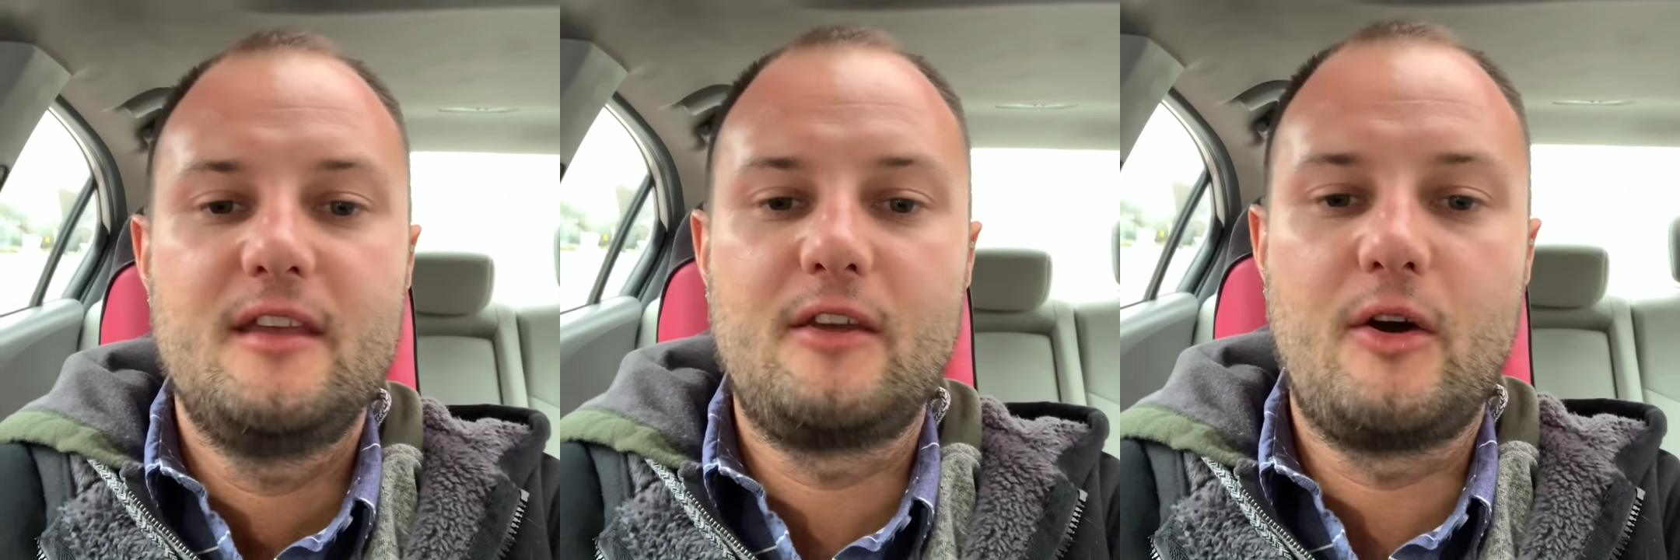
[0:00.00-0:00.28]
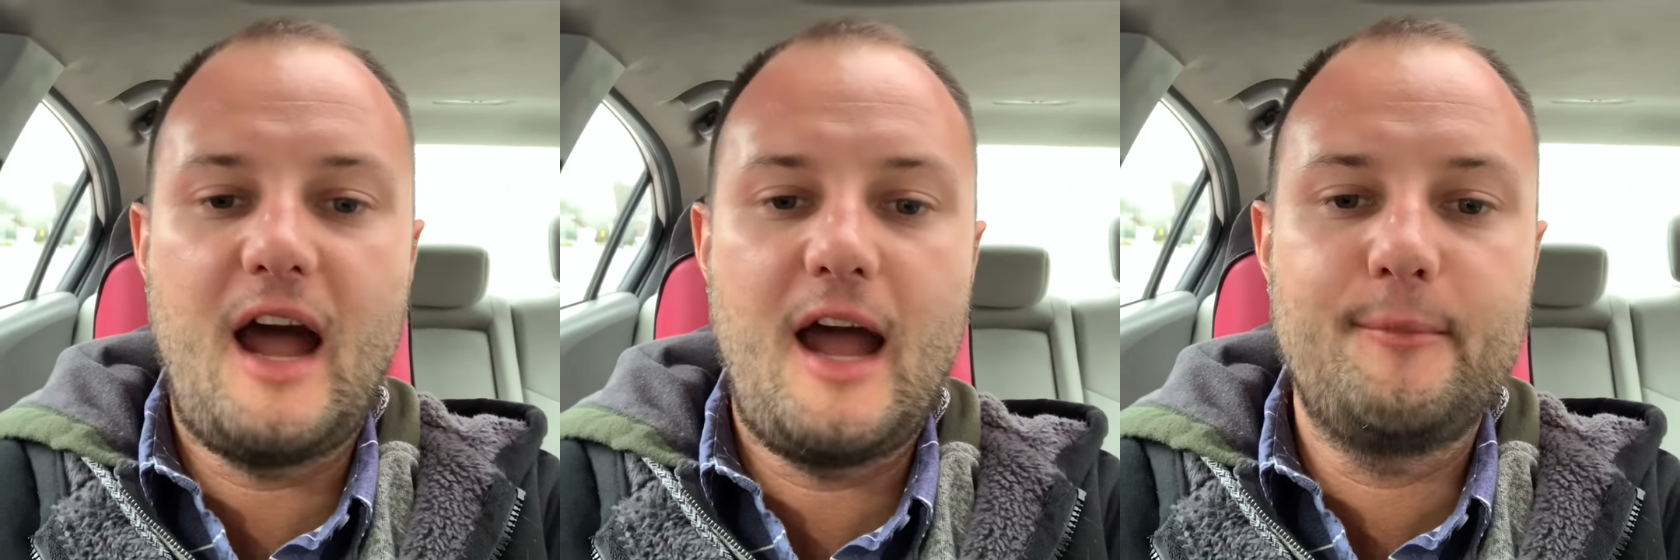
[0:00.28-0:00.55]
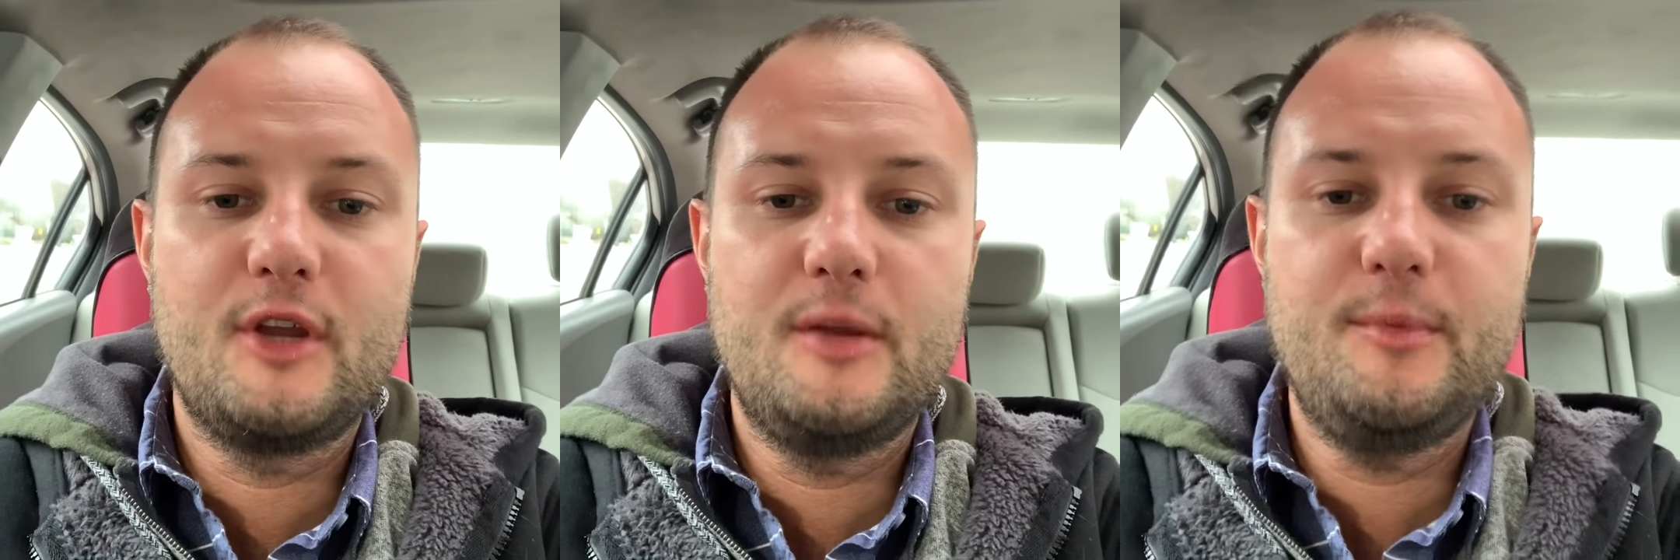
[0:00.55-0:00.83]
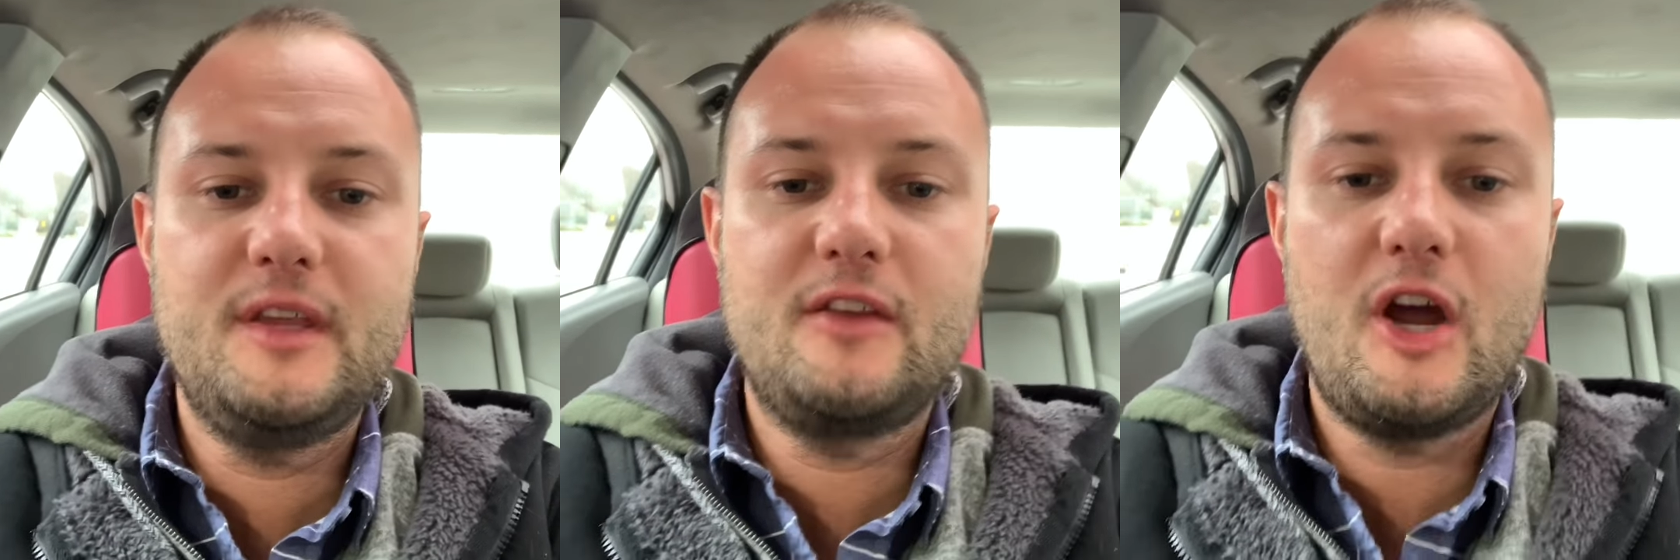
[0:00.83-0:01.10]
So I'm going to
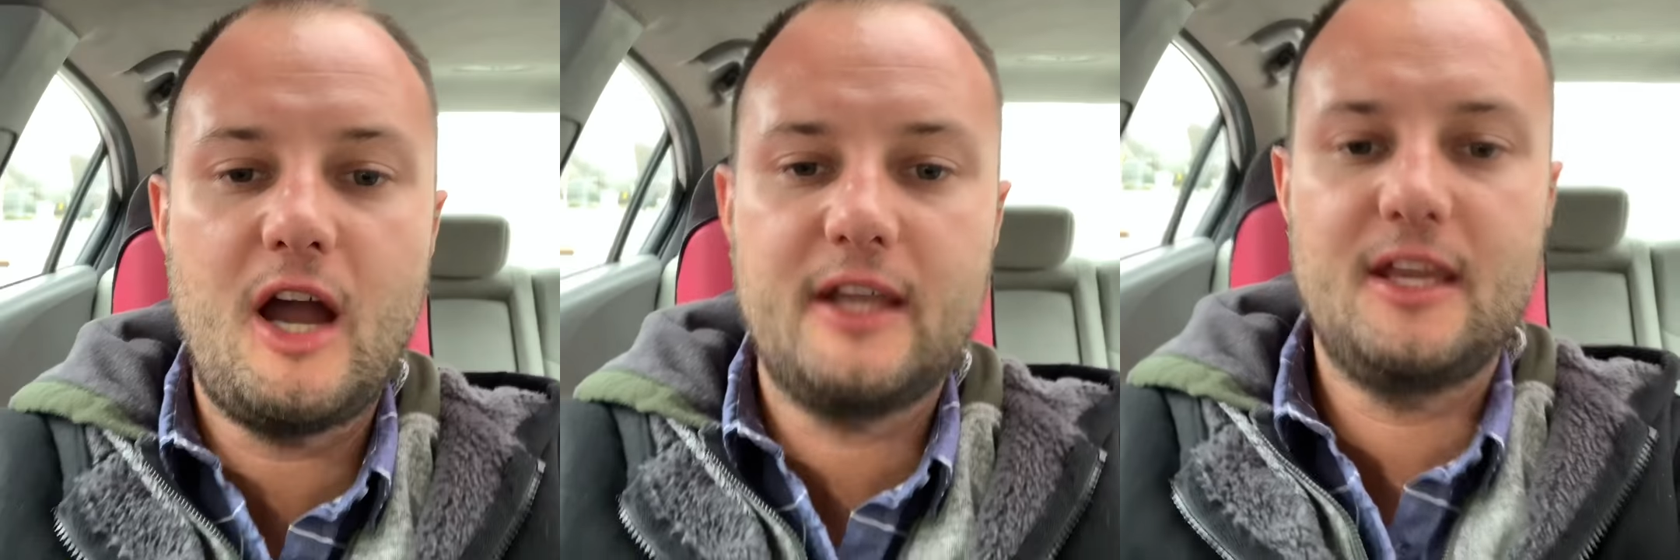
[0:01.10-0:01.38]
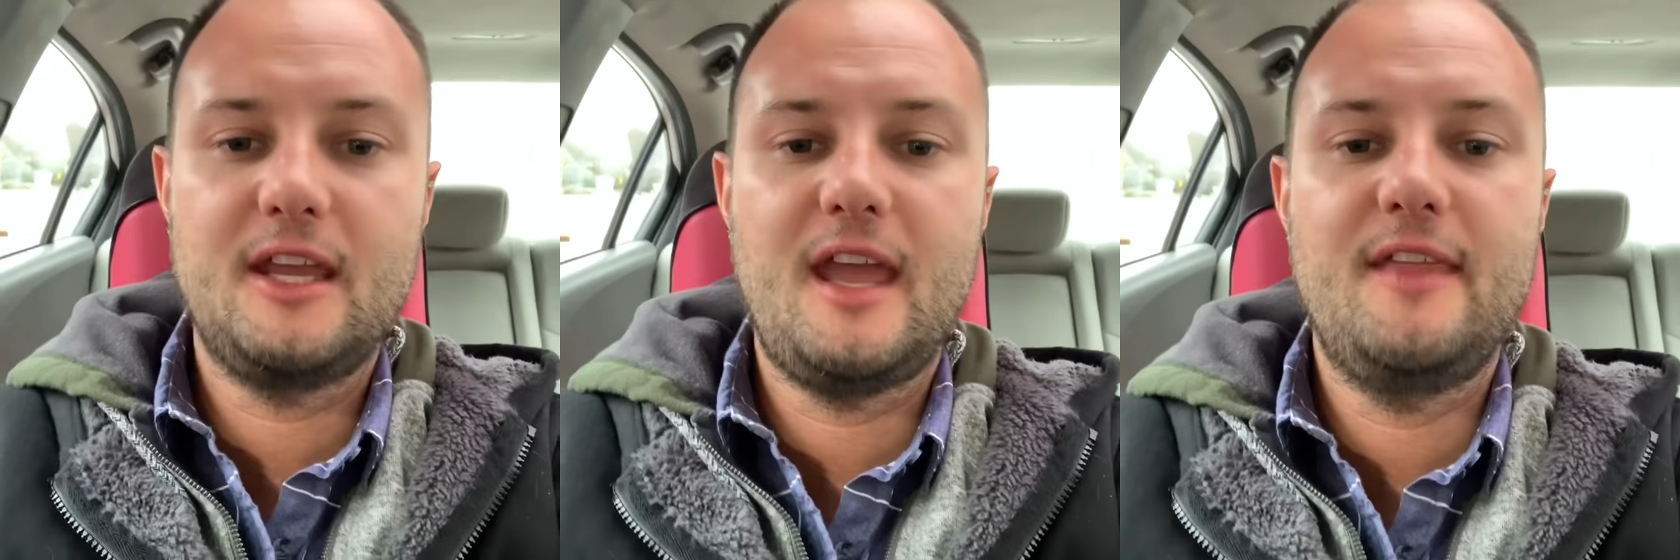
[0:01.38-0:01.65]
be talking,